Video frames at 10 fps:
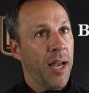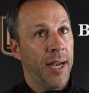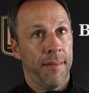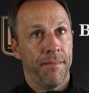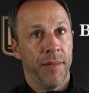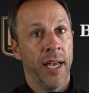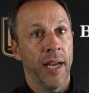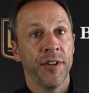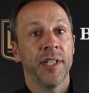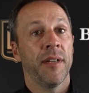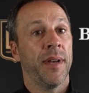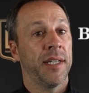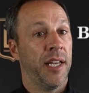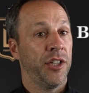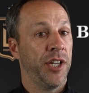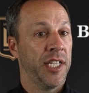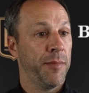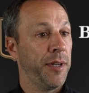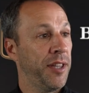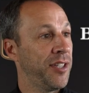Um, yeah, every team has that chance
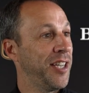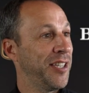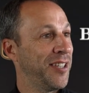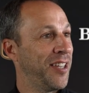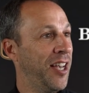to begin the season,